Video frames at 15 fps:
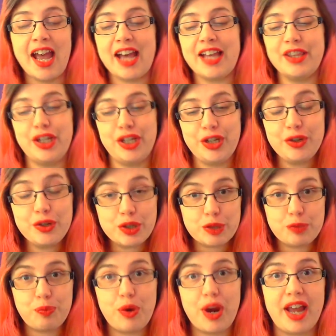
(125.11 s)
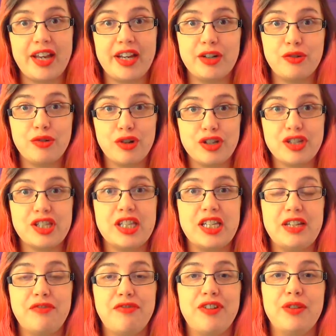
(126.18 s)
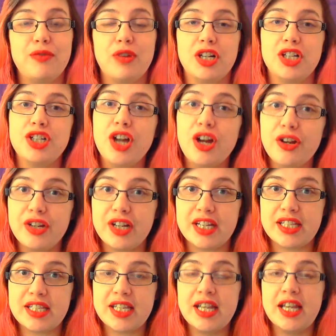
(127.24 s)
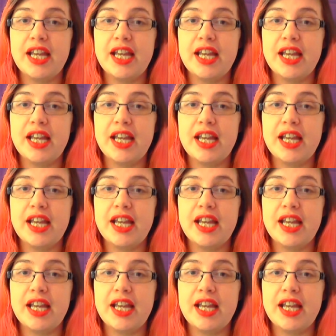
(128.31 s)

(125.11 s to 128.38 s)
and the news spread across the different ranch owners,